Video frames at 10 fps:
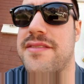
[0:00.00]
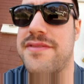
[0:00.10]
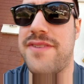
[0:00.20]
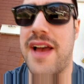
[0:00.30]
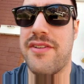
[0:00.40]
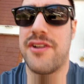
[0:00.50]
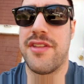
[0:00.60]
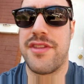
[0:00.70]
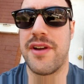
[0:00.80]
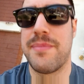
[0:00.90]

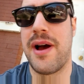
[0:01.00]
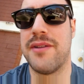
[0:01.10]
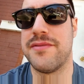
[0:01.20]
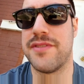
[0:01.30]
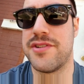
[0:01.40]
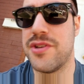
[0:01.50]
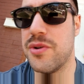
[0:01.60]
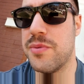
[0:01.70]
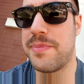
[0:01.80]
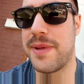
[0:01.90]
530 pound for
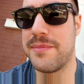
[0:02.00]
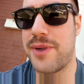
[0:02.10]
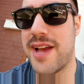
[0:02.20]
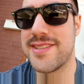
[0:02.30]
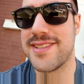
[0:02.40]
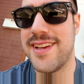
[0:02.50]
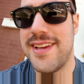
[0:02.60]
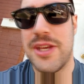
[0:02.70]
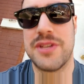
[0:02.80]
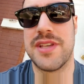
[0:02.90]
2 pin press,
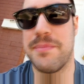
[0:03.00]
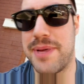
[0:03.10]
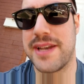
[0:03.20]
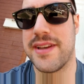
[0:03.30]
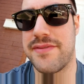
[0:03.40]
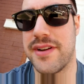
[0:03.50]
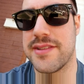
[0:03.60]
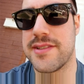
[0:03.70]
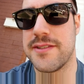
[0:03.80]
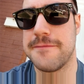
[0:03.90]
you can see a big
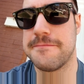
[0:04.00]
difference.